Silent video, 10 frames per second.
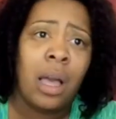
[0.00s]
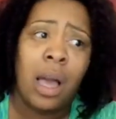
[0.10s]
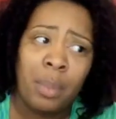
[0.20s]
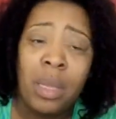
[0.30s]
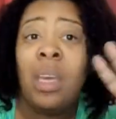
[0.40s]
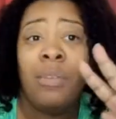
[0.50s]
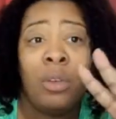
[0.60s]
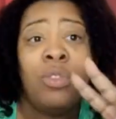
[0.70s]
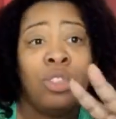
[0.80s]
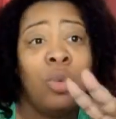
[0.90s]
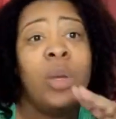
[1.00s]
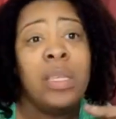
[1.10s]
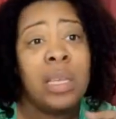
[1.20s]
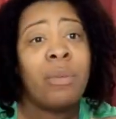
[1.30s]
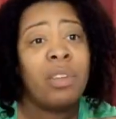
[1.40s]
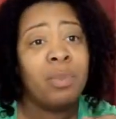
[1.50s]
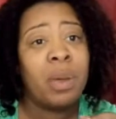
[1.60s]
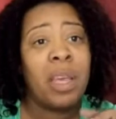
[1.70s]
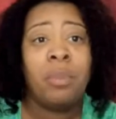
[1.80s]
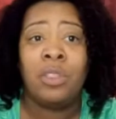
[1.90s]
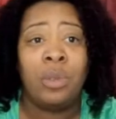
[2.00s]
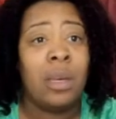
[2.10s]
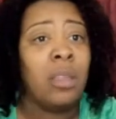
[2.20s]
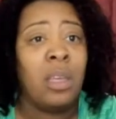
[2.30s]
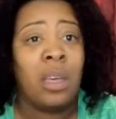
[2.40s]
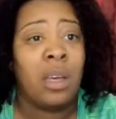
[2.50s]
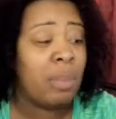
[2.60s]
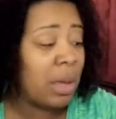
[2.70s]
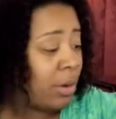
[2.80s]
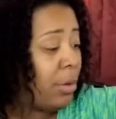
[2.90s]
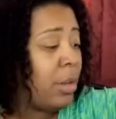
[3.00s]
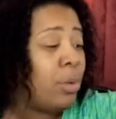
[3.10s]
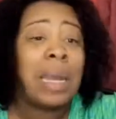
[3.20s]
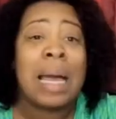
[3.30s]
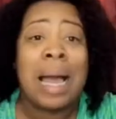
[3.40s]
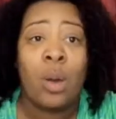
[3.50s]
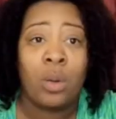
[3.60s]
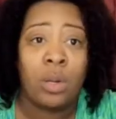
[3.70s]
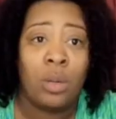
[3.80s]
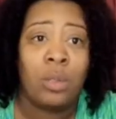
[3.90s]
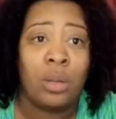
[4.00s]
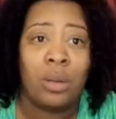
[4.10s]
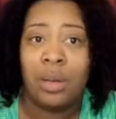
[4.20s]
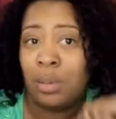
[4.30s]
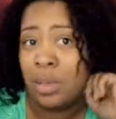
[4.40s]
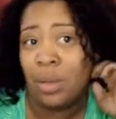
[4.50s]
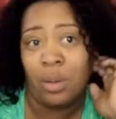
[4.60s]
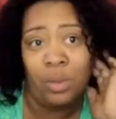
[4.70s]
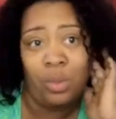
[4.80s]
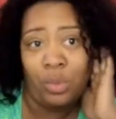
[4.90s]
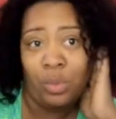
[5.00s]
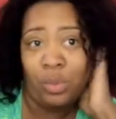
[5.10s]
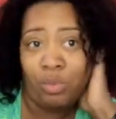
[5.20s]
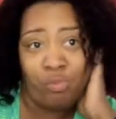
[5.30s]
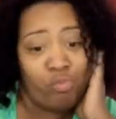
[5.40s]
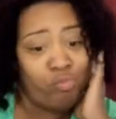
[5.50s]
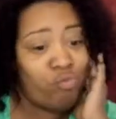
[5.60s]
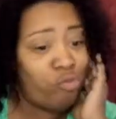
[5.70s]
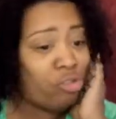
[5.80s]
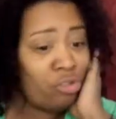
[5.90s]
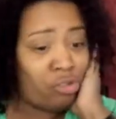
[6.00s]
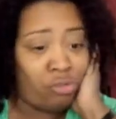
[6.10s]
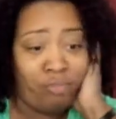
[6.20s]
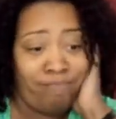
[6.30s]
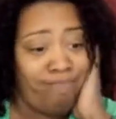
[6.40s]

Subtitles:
I'm gonna give you 2 weeks severance pay, but you gotta get the heck up out of here, and you got an hour to do so. I was like, oh, shoot.